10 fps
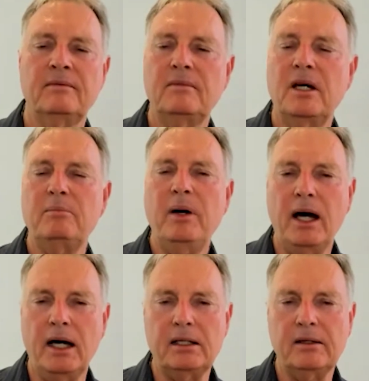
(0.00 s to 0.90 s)
one
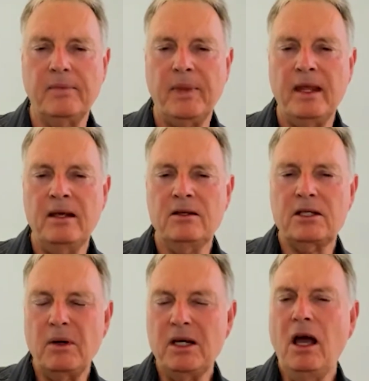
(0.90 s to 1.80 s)
part.
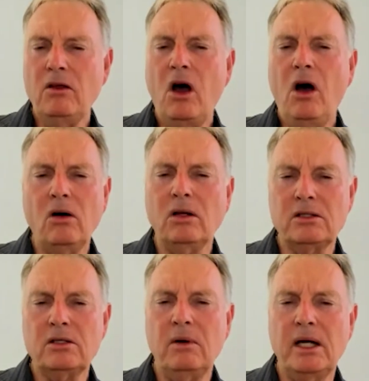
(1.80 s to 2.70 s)
So we know the whole
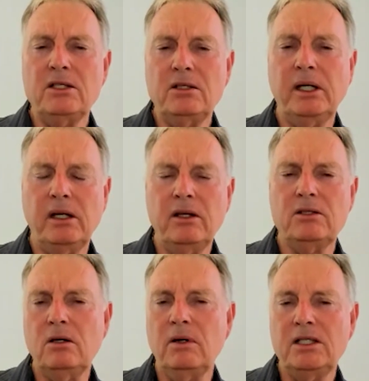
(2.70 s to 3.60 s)
is always 20.
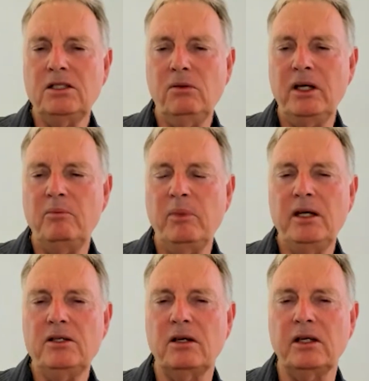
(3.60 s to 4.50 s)
There's always 20
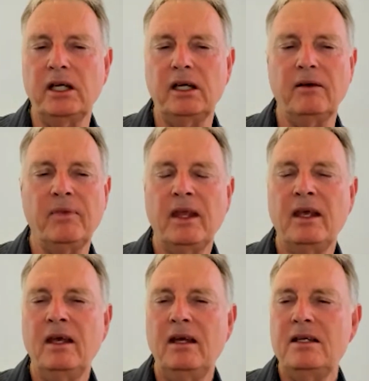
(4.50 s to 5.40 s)
beads on here.
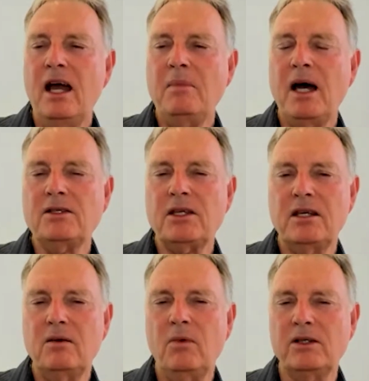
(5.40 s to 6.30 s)
Now I'm
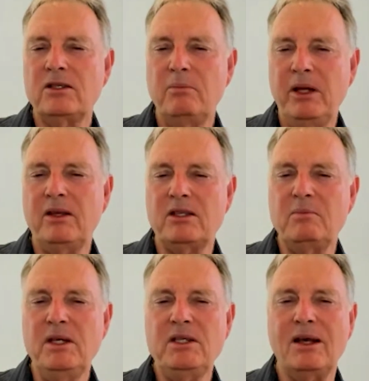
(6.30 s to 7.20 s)
asking you, what's the bit
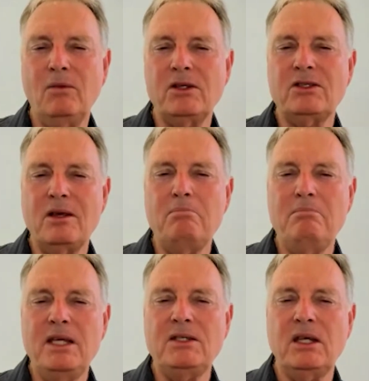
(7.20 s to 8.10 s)
that's missing? What's the
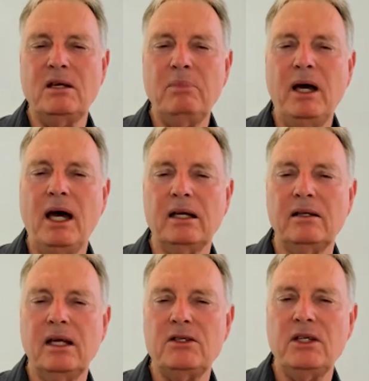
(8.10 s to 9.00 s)
missing
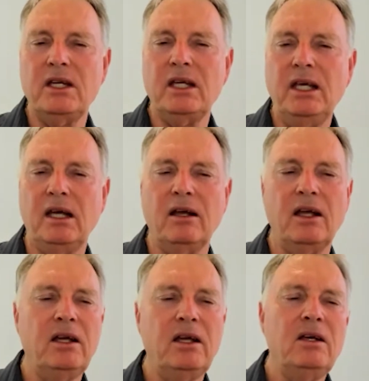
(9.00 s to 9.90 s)
part that's sitting here?
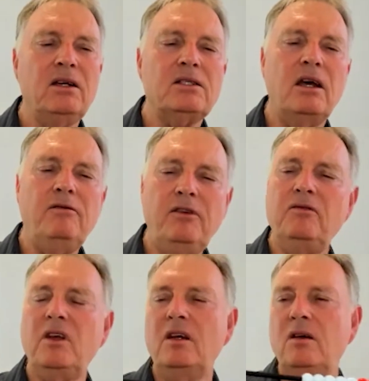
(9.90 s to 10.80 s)
So
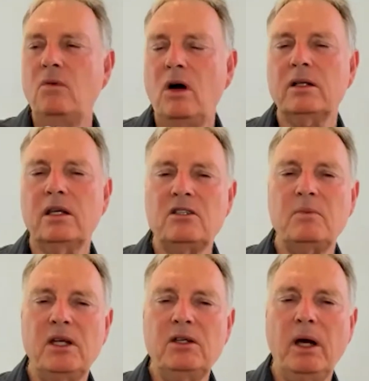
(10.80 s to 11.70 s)
15 and white gives
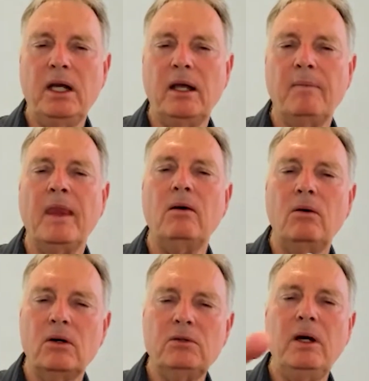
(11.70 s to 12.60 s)
me 20,
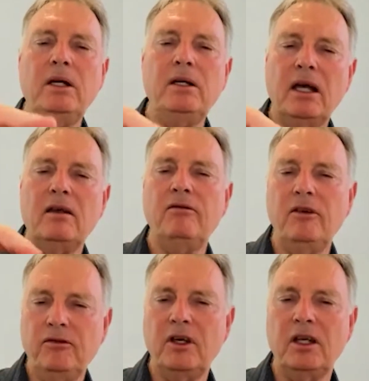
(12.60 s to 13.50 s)
or 20 take
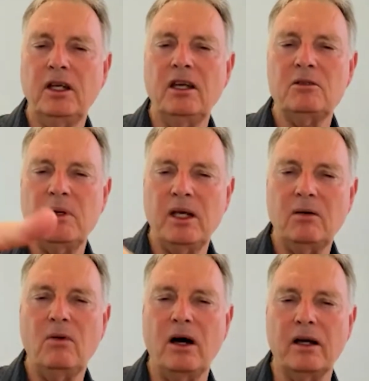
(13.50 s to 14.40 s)
15 gives me
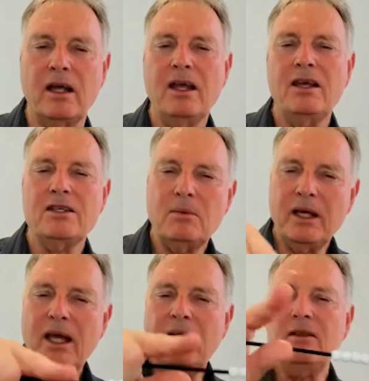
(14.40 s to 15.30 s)
what? So we're
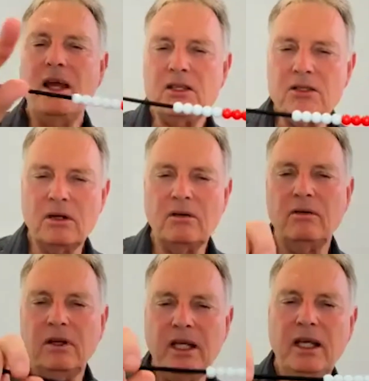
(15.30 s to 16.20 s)
getting that sort of
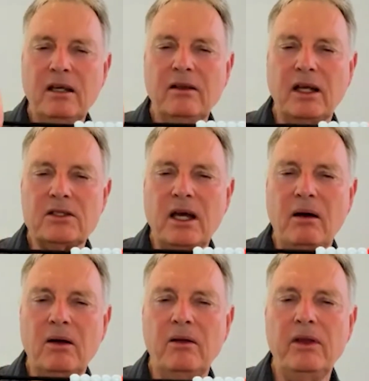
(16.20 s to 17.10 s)
linking that's
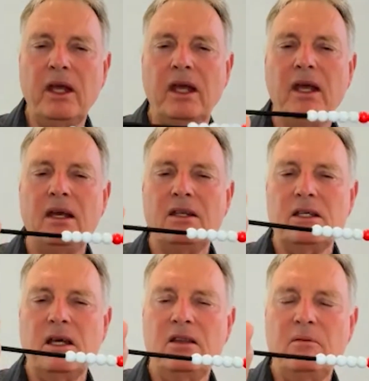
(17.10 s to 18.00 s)
going on there.
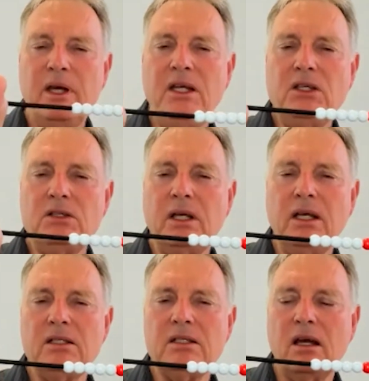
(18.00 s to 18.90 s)
So the bead string
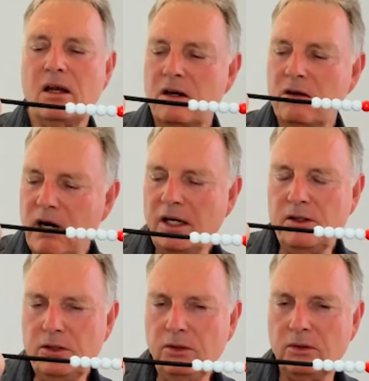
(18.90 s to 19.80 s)
is a
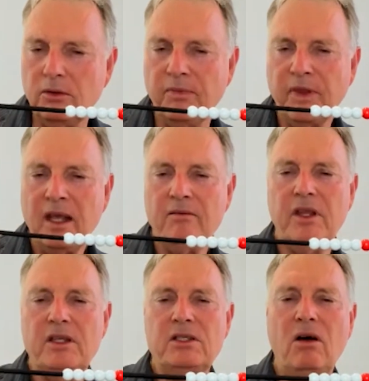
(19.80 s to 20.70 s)
great tool for
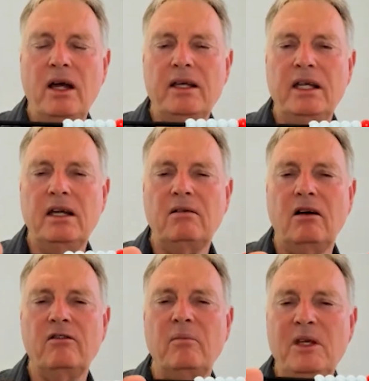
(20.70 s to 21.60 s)
this idea
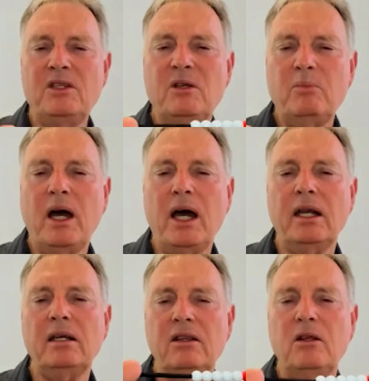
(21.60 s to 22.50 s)
of missing
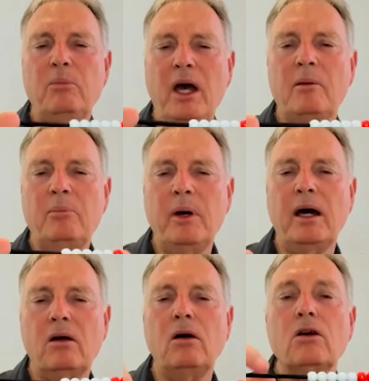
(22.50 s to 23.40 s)
part in the part
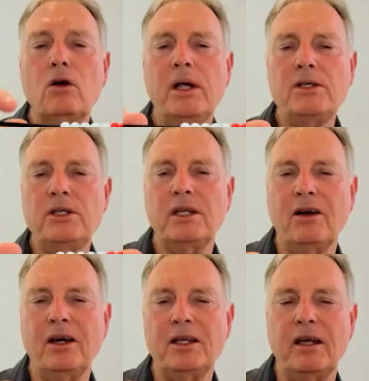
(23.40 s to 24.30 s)
whole
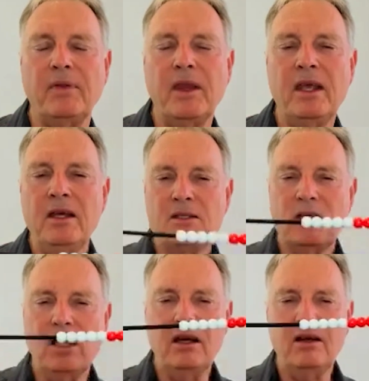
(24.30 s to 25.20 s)
questioning idea.
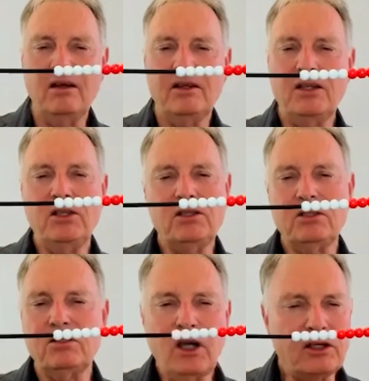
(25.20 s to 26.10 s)
So that's
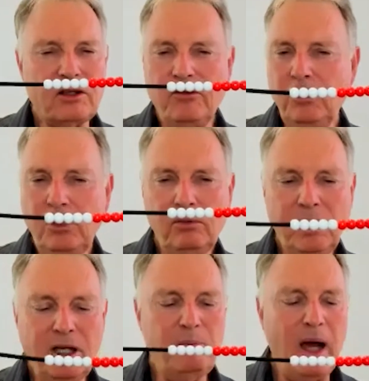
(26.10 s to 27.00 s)
just a few
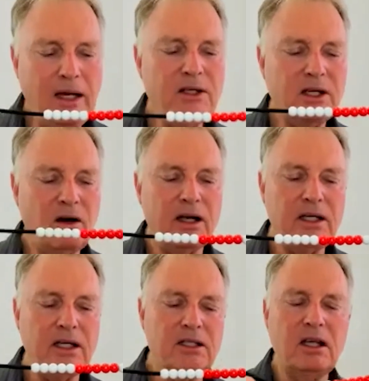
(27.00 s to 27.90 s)
really basic
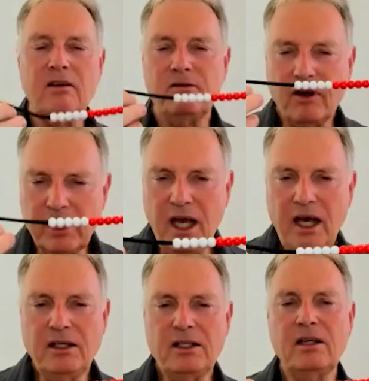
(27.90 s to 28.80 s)
ideas for
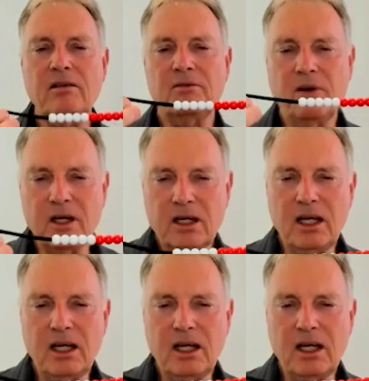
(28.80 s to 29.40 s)
counting, finding